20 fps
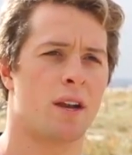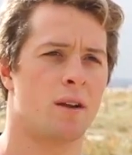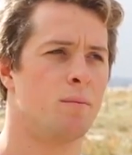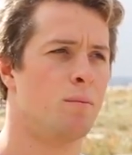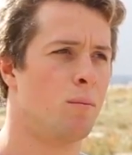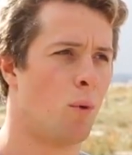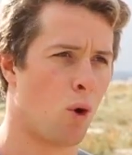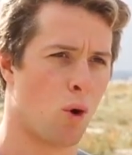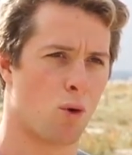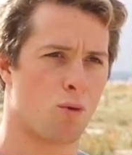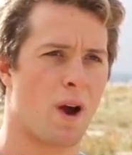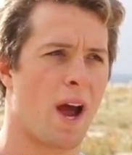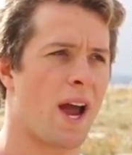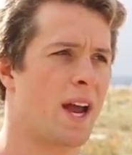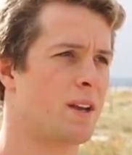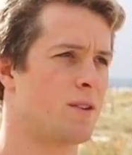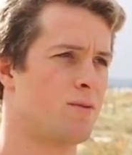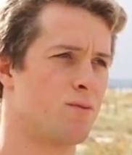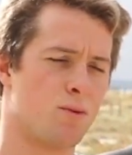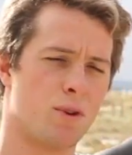and more
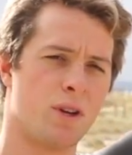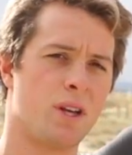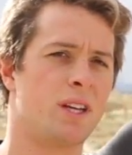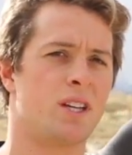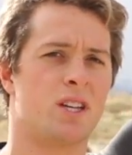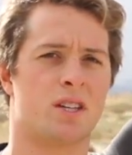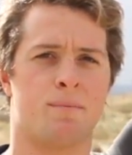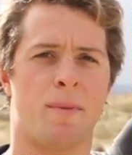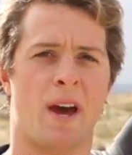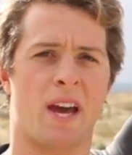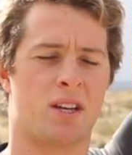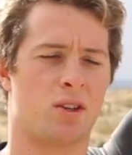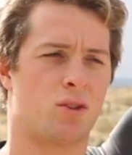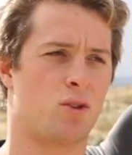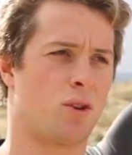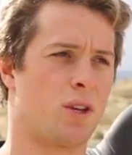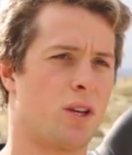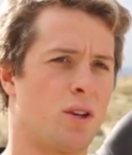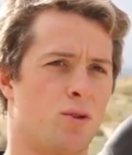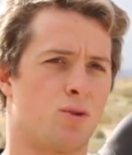rate, and really just making
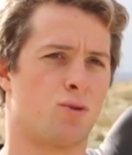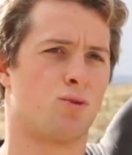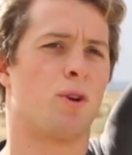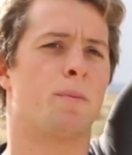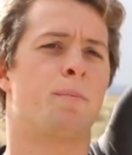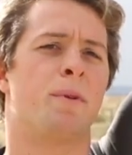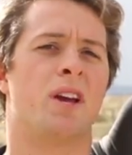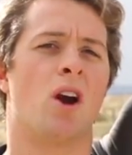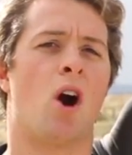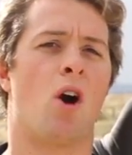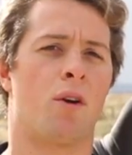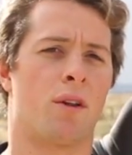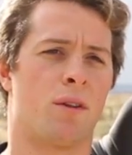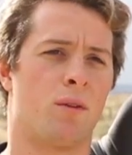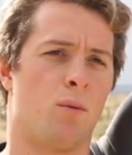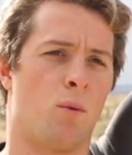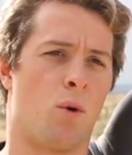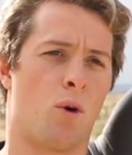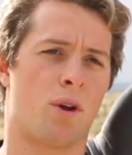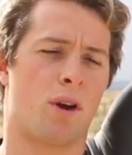sure you're gripping hold of the
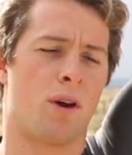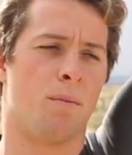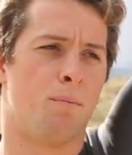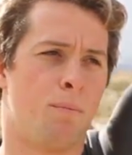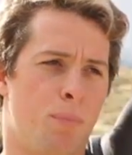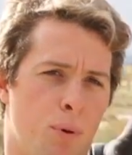water and